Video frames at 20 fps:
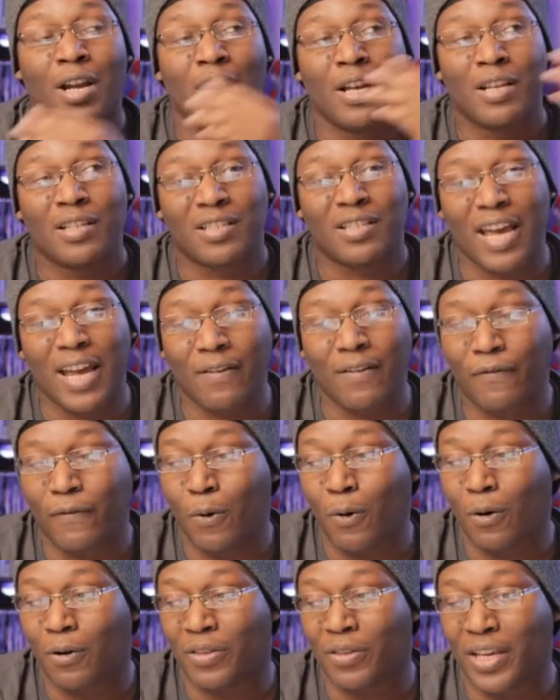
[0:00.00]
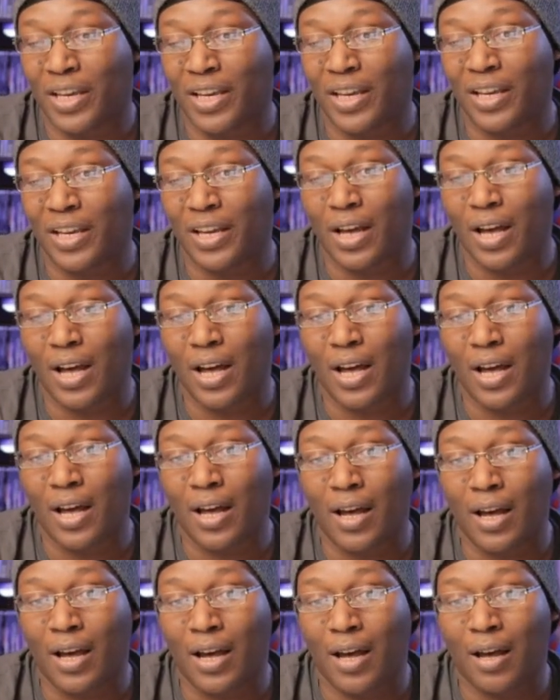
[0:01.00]
Save for the
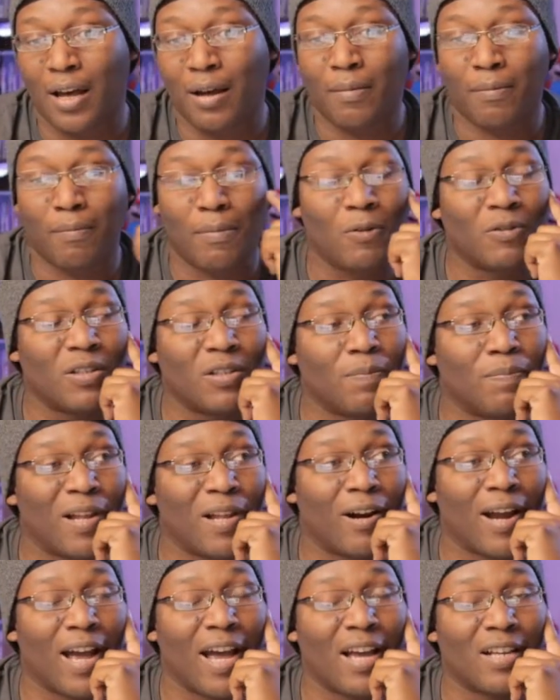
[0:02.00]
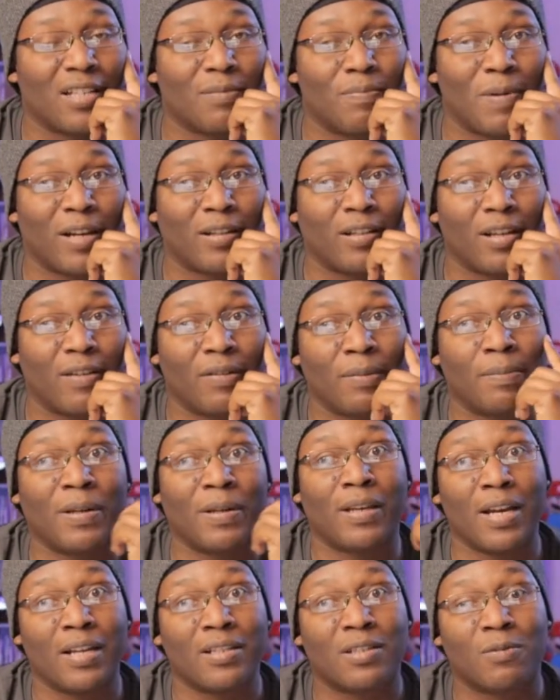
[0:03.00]
uh, multiplayer aspect of it.
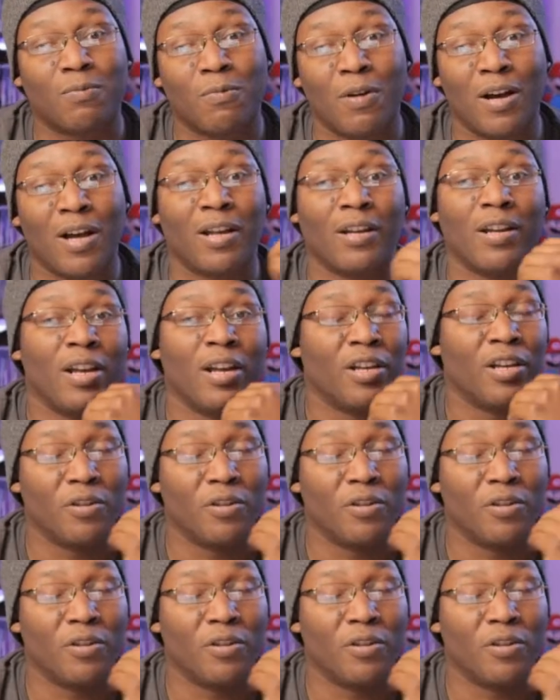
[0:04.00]
But guess what?